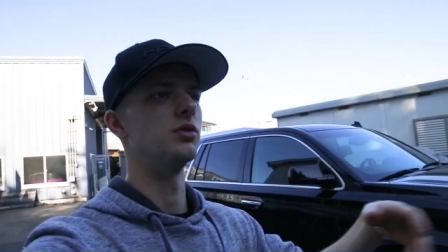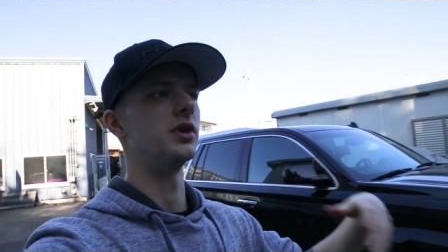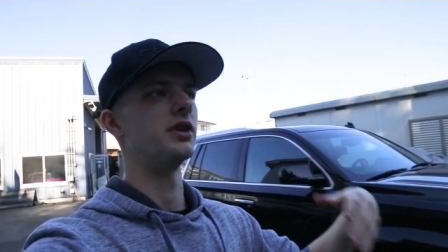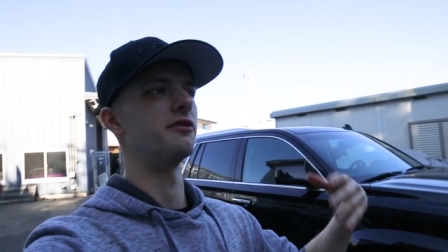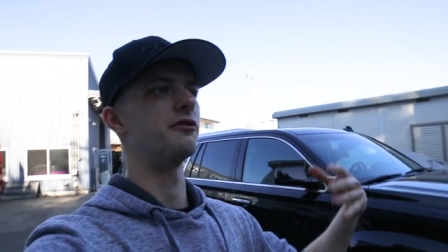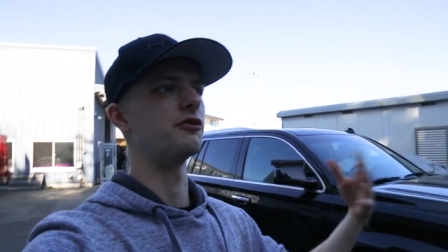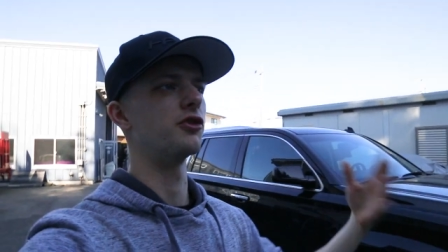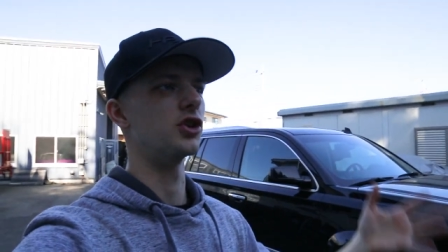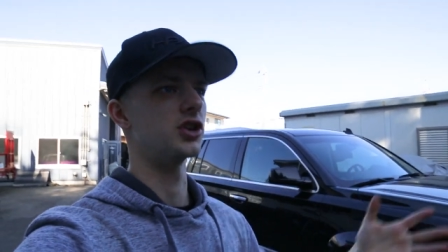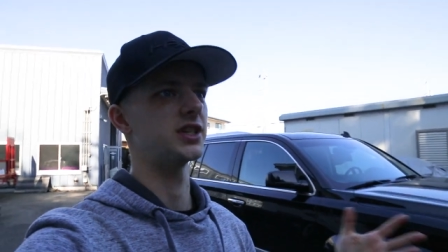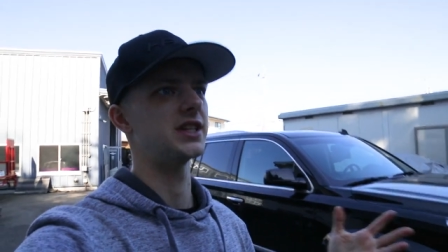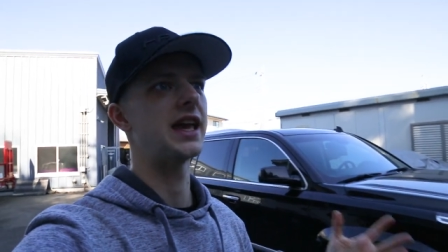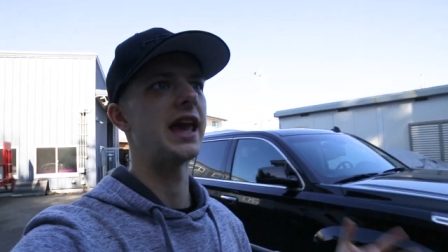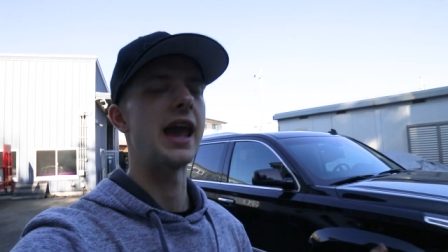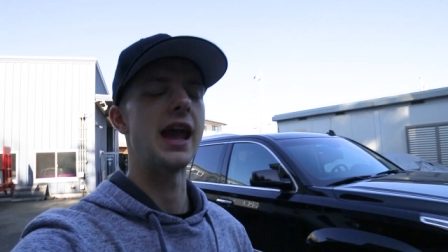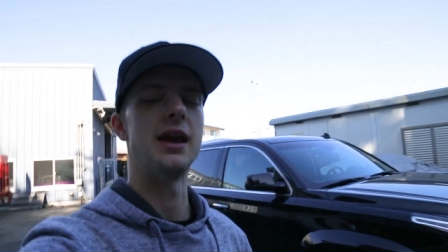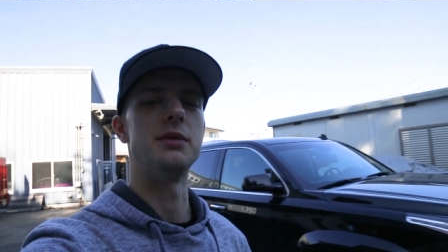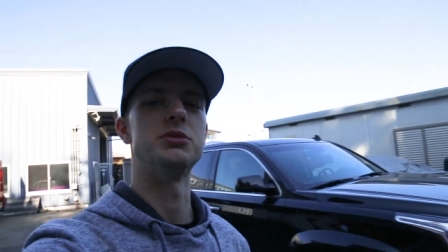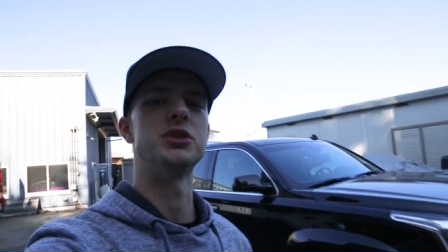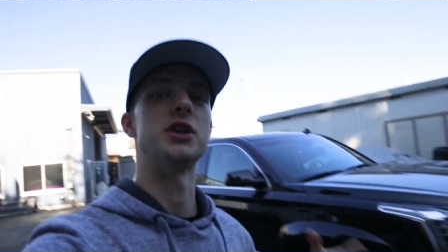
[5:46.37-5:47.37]
when he first
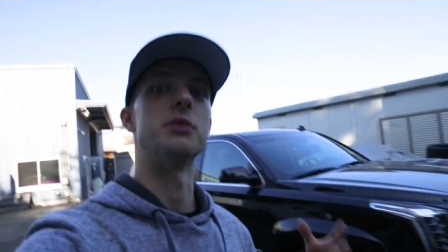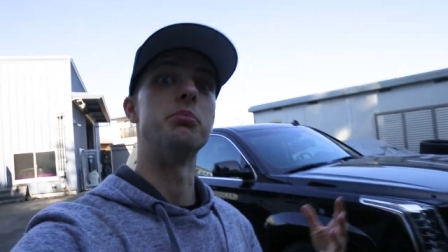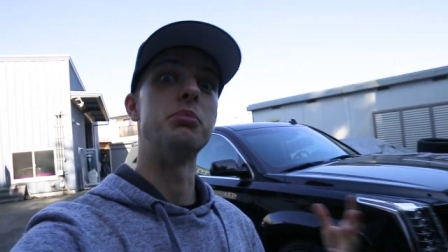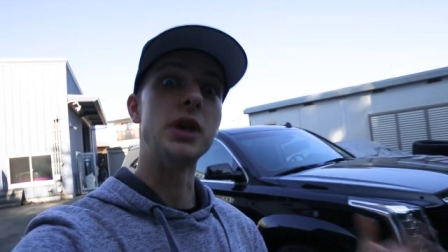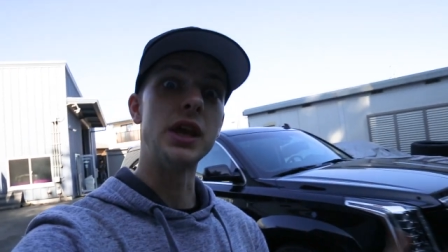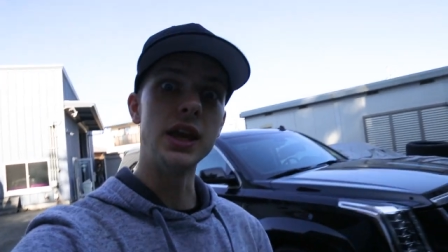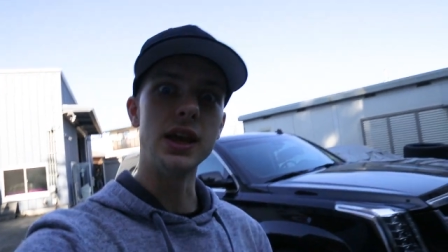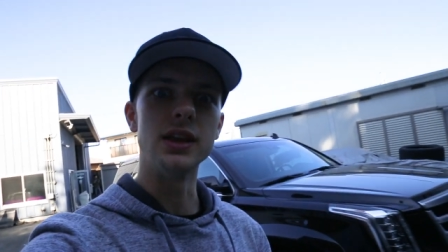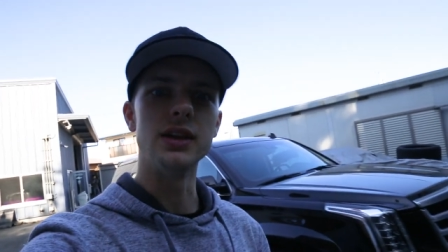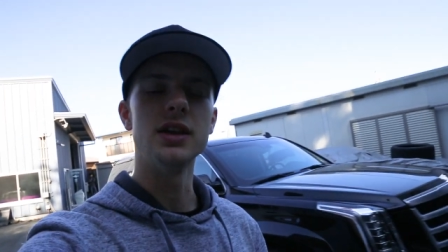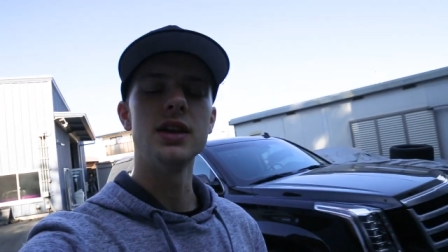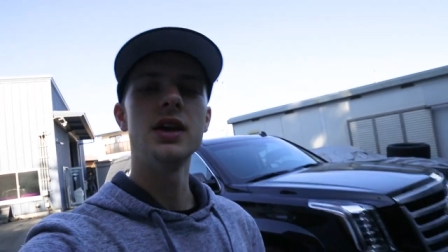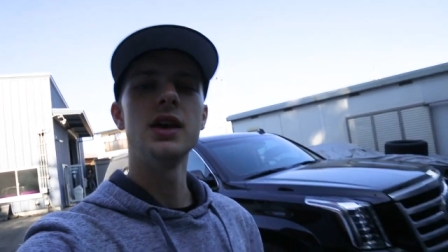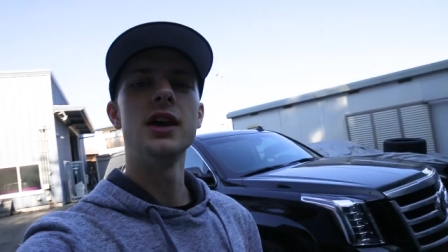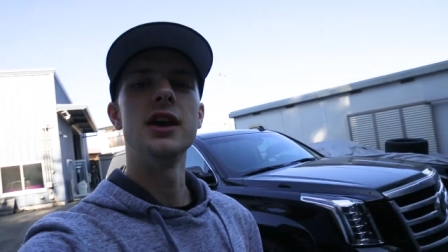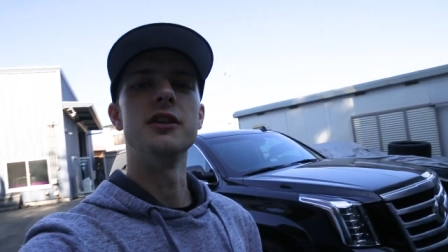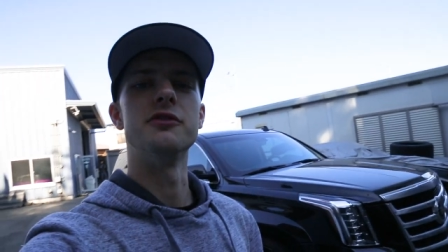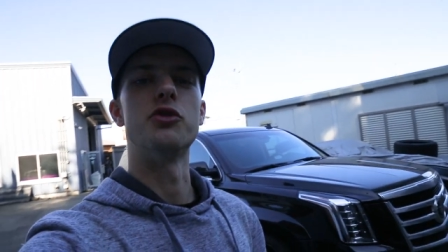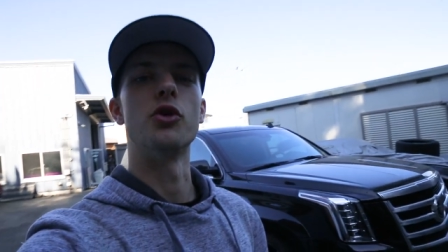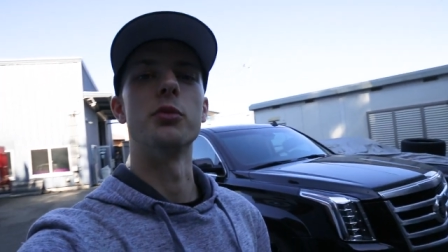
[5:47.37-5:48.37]
came to compete
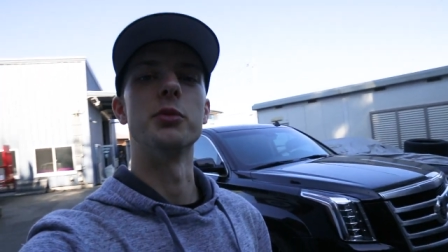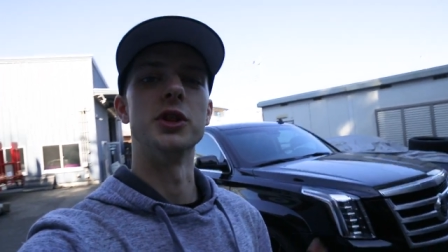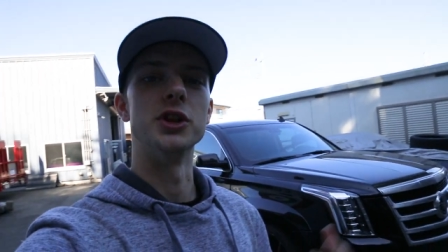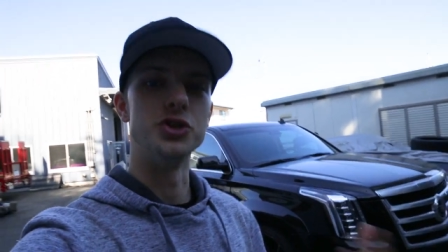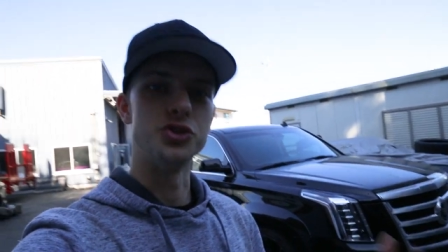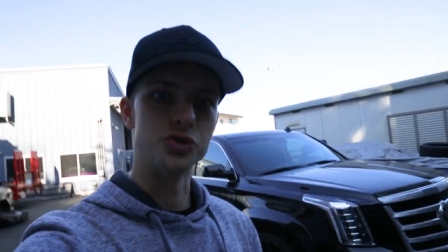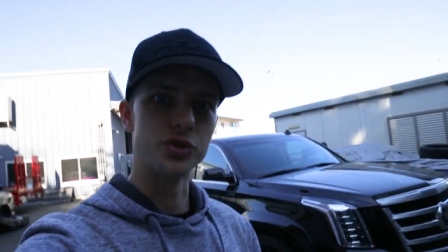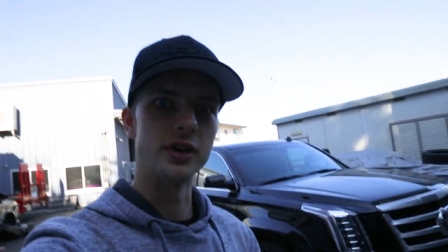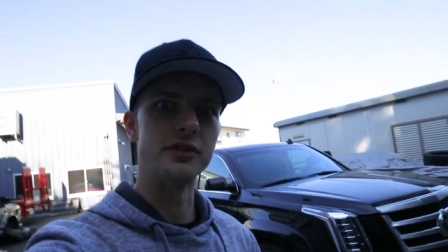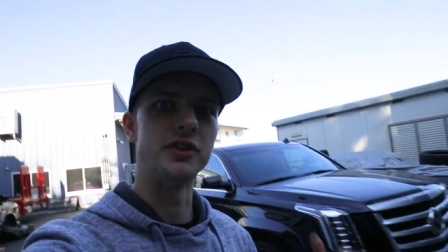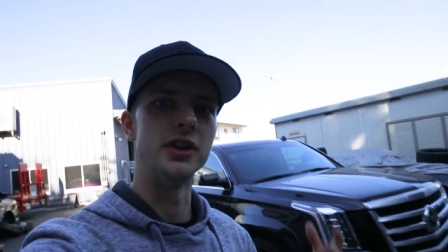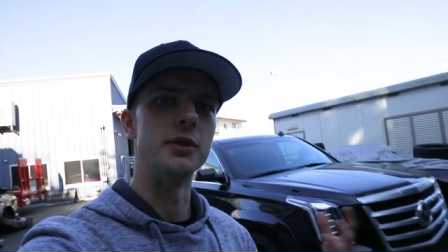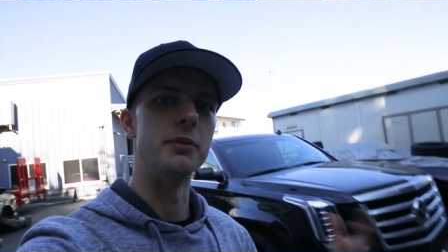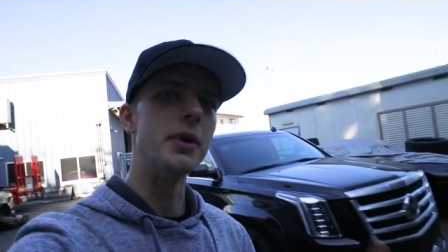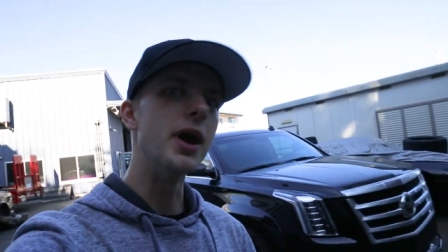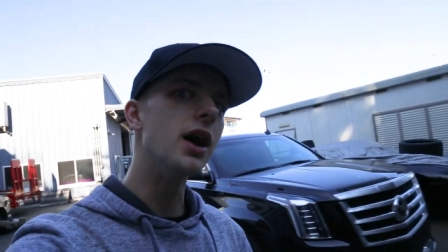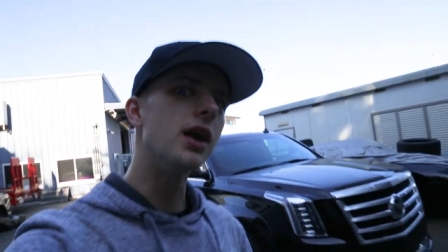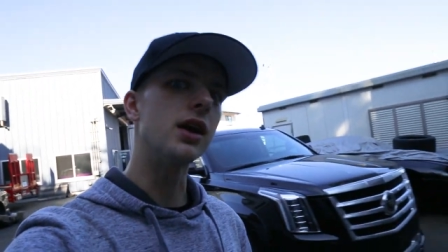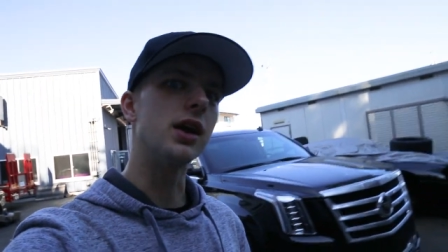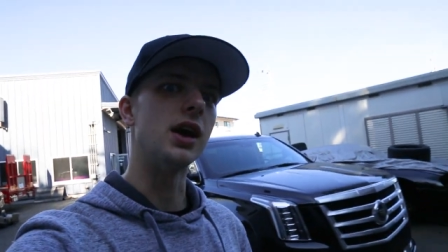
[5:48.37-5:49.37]
in Formula Drift in
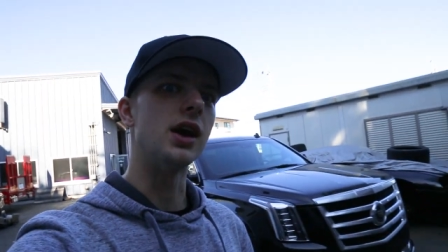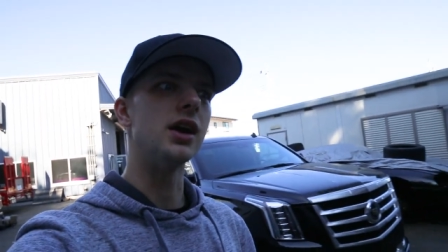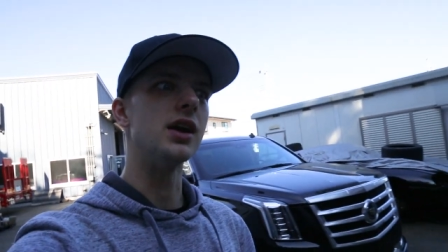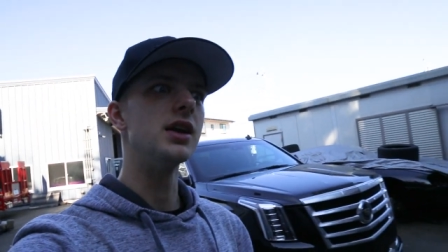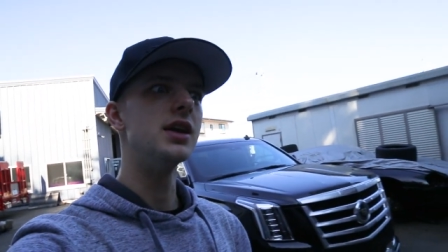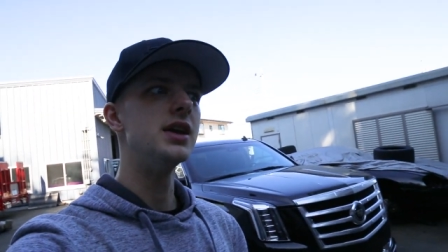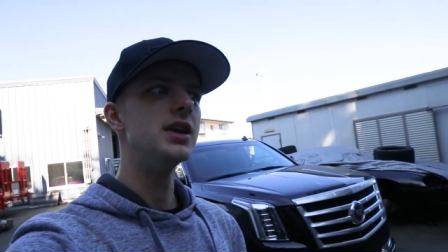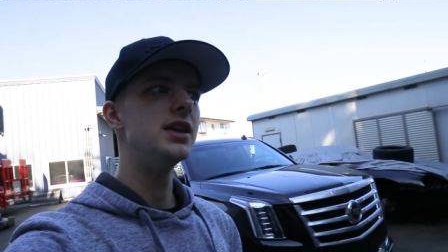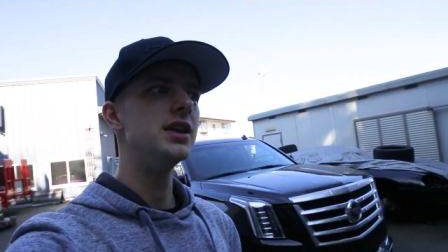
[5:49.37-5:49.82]
America,